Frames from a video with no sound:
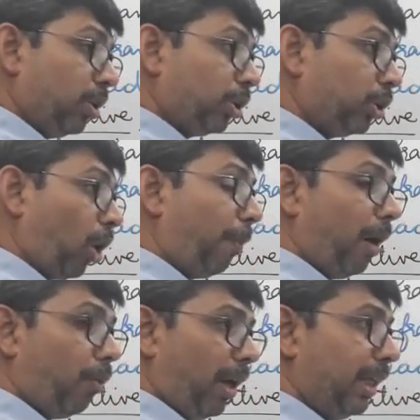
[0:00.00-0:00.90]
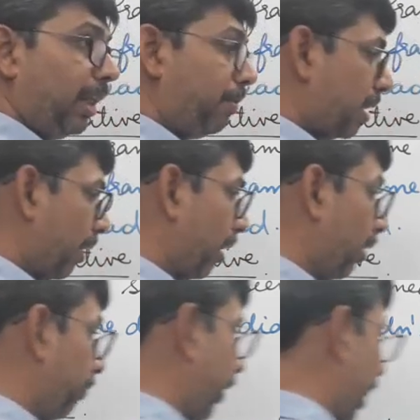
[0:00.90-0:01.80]
stop, avoid themselves,
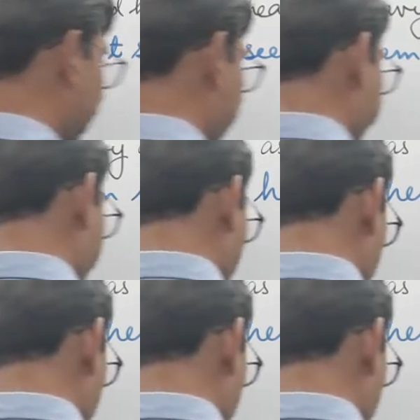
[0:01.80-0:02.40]
refrain